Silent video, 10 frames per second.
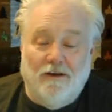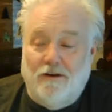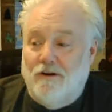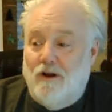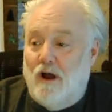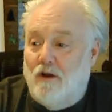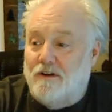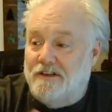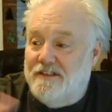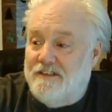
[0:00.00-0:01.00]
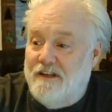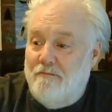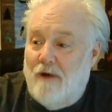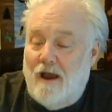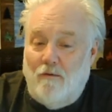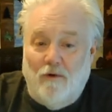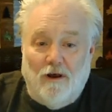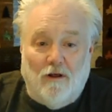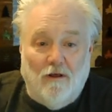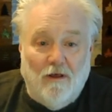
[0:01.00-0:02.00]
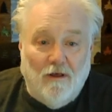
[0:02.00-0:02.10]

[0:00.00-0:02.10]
You're not going to see my will